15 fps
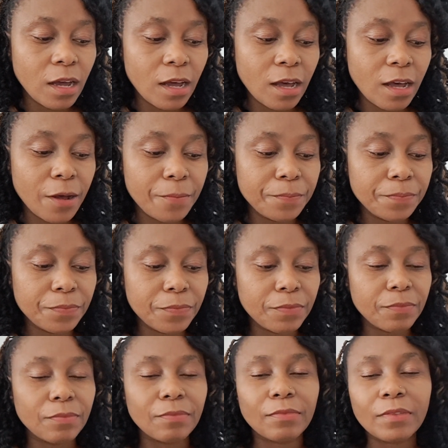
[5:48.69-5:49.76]

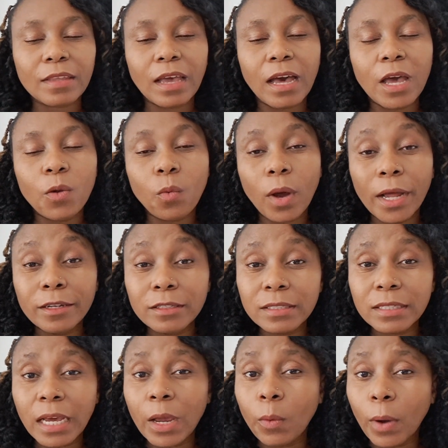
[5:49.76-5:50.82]
I
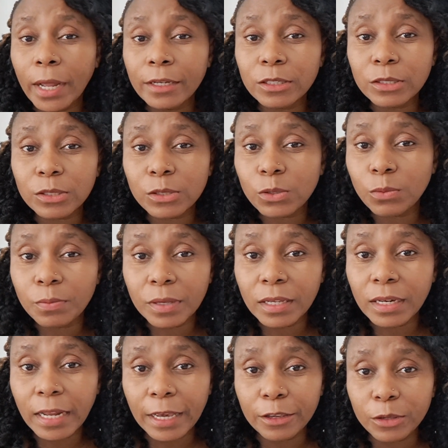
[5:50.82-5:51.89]
want to
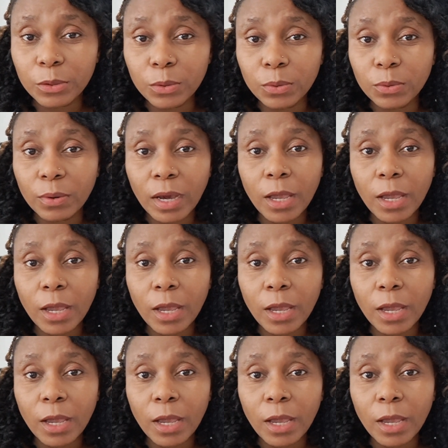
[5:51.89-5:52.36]
be like you.